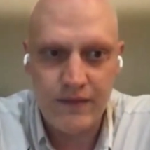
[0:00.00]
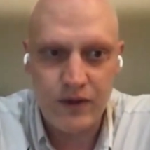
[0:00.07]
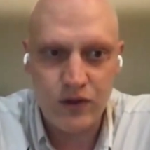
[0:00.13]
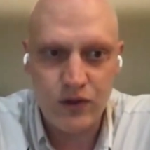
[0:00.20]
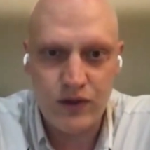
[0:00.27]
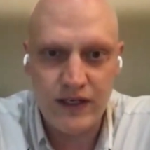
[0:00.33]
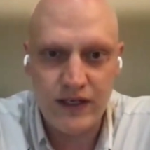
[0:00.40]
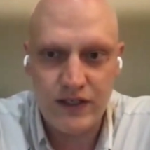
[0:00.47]
the
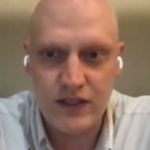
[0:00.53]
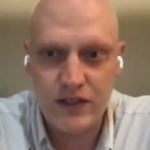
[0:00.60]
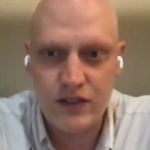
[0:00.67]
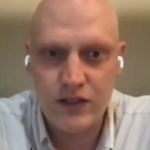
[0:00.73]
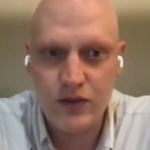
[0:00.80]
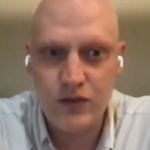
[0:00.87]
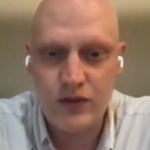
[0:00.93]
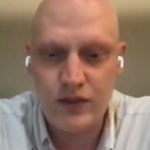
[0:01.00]
Lute
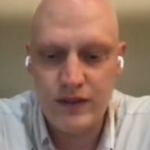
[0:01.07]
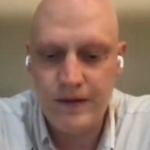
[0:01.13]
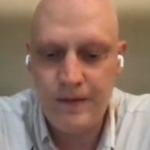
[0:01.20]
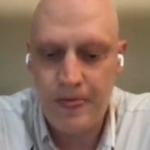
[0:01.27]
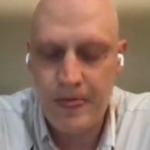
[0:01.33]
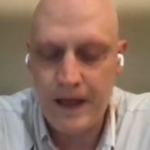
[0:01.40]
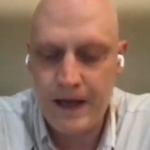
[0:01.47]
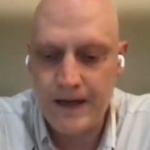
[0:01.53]
Institute,
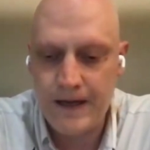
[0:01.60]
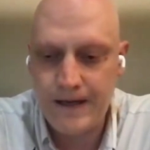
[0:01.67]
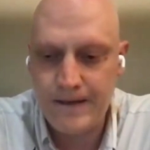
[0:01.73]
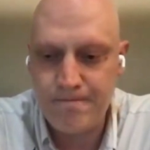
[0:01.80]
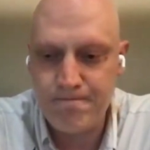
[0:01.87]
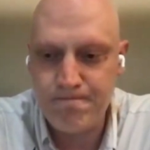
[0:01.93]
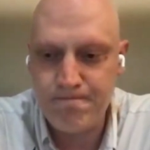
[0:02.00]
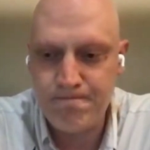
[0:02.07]

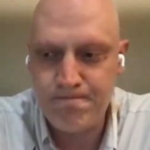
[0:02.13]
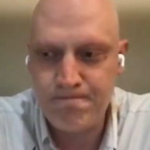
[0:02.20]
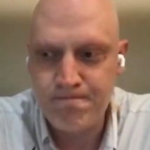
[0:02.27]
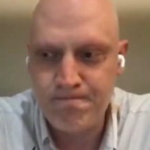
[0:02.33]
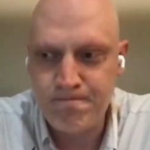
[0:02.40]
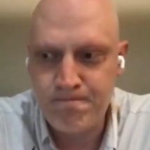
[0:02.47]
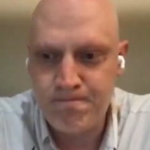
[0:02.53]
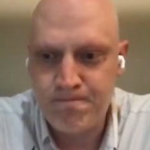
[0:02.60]
and
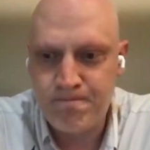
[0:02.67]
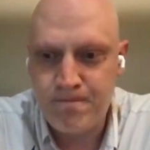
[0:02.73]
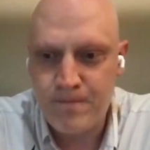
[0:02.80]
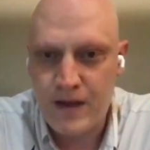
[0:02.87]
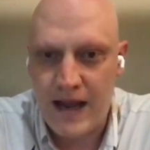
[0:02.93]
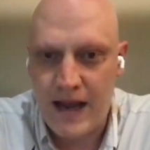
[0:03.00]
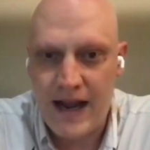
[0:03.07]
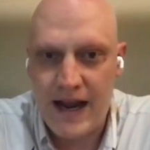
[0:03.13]

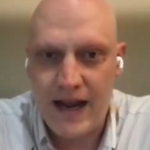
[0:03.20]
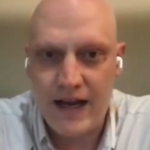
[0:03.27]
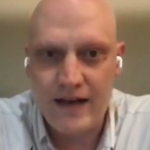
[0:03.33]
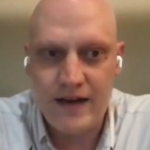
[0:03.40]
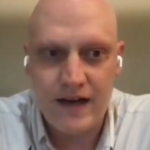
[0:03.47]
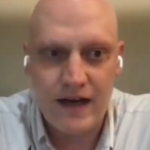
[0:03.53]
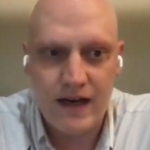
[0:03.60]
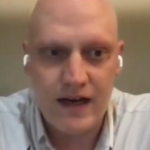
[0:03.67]

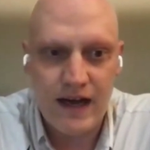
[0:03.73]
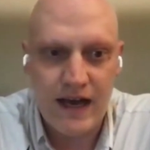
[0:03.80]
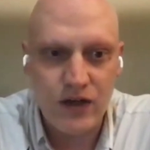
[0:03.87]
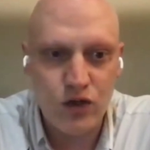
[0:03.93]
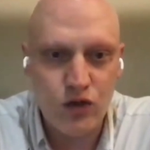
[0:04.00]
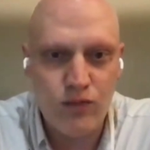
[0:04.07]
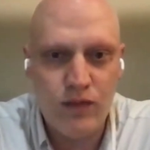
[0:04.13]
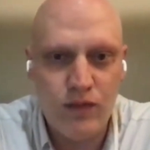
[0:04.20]

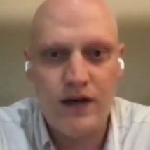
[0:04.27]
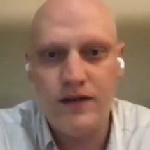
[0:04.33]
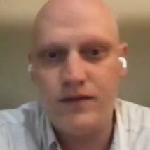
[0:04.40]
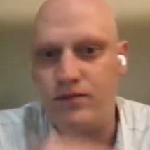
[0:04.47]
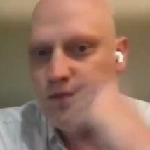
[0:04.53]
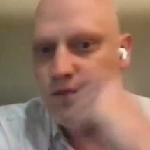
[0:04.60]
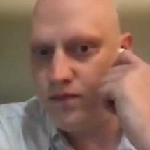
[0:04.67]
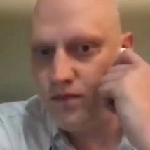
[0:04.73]
Luma
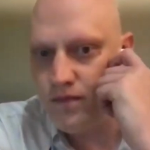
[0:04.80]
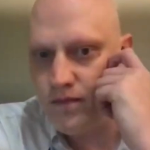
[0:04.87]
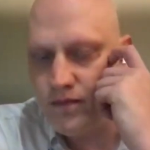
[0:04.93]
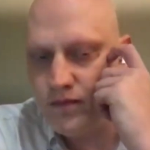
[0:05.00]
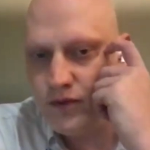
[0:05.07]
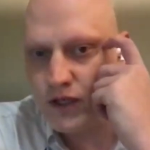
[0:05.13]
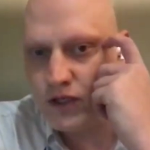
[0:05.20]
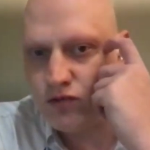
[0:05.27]

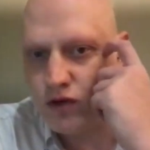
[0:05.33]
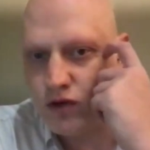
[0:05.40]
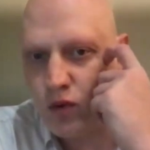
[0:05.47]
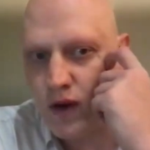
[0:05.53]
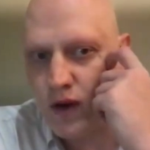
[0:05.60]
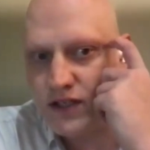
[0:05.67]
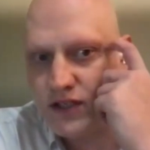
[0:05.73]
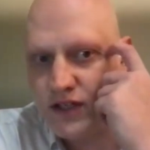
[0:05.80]
just
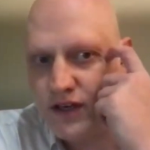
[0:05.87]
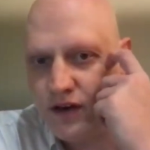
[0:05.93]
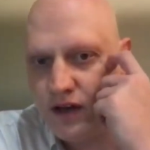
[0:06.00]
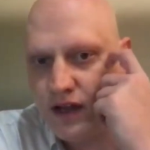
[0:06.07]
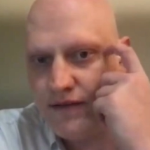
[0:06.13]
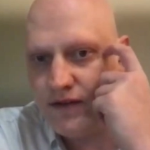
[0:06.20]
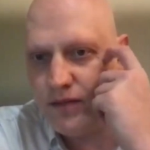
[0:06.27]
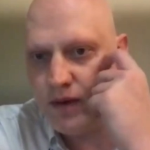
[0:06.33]
requested an
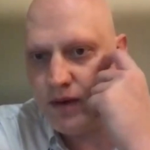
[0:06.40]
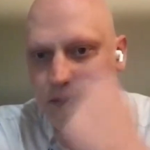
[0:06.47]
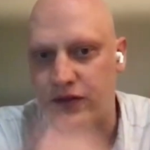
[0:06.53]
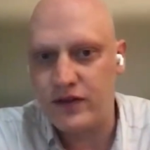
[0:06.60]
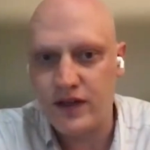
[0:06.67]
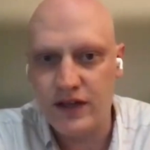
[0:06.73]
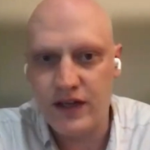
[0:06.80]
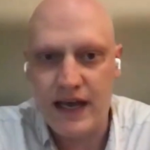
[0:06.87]
11-month
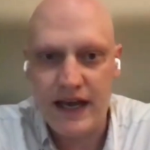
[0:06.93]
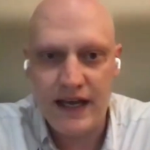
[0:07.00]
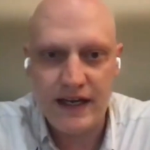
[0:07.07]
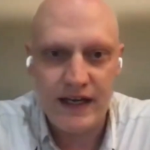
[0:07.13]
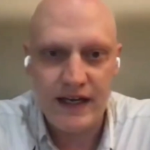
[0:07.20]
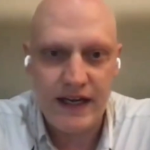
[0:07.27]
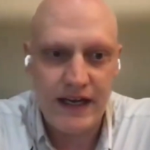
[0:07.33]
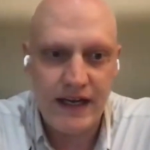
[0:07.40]

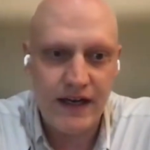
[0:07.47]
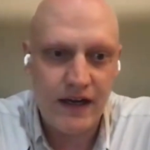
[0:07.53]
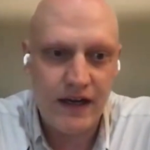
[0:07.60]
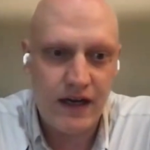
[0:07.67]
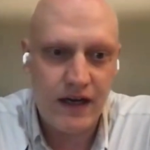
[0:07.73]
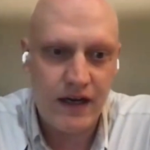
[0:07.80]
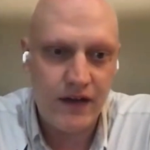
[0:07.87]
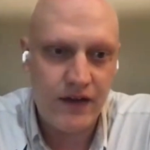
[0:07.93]
delay in
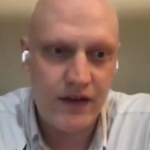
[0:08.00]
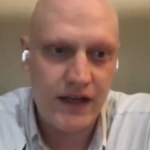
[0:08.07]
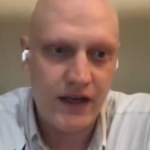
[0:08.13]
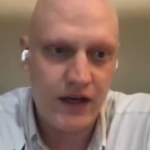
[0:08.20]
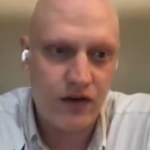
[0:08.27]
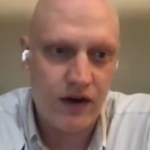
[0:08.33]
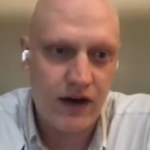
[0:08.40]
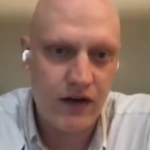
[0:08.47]
the
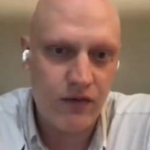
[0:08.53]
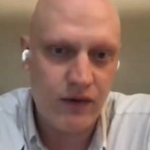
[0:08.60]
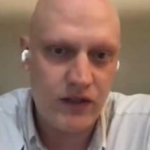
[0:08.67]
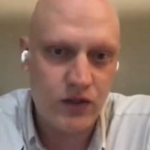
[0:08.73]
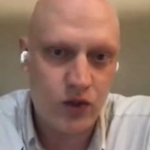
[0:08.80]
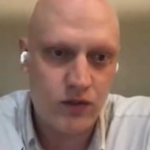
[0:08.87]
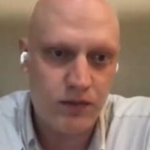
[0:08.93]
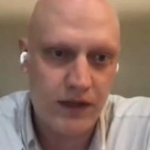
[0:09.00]
integrated
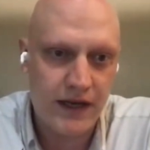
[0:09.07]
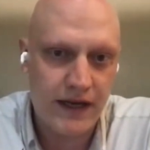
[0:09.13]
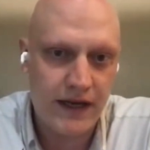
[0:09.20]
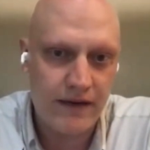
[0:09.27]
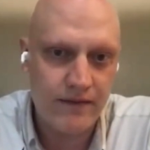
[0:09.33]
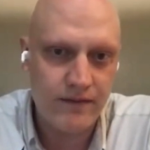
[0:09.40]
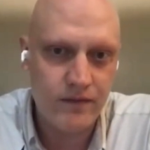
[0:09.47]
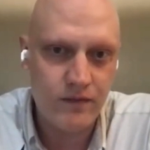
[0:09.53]
resource
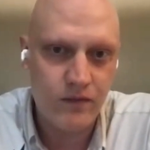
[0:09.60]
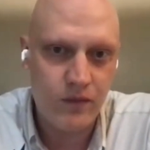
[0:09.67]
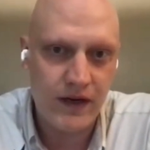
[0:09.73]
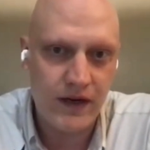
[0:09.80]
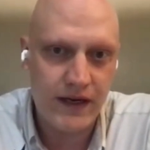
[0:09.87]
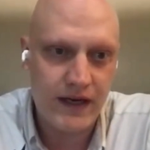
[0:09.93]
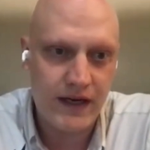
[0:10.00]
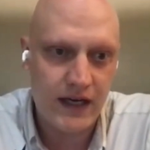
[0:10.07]
planning.
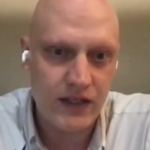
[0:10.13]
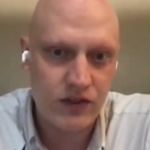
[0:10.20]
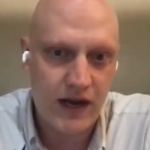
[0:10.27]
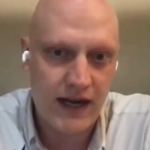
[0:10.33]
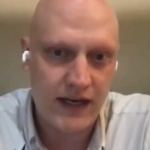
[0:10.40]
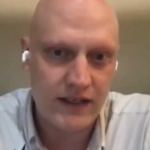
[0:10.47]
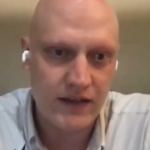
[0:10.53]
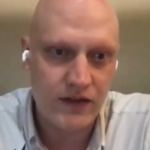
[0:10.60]
We
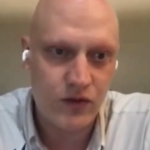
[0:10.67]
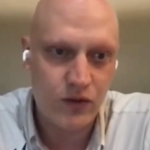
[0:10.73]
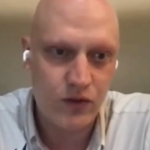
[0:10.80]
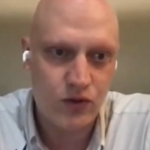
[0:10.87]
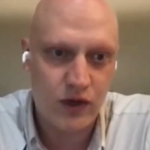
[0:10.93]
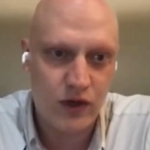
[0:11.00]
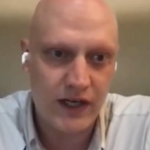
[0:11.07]
contracted through